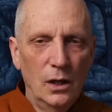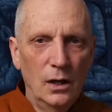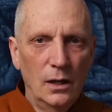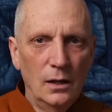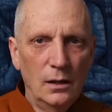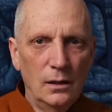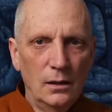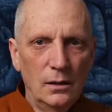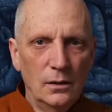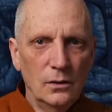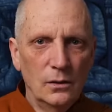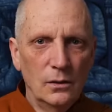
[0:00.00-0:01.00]

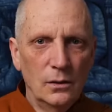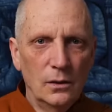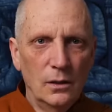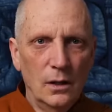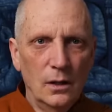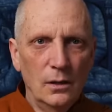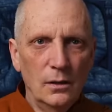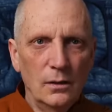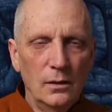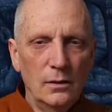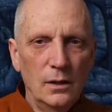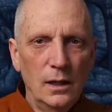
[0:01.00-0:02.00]
uh,
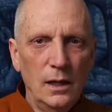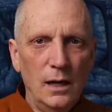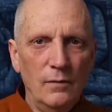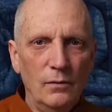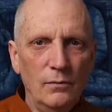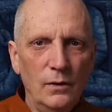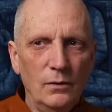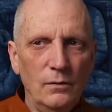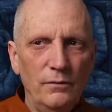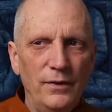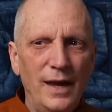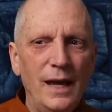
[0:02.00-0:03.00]
they have a very
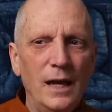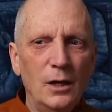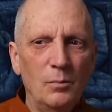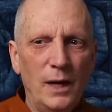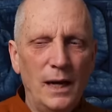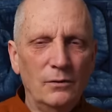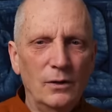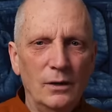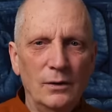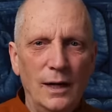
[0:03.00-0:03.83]
vague background.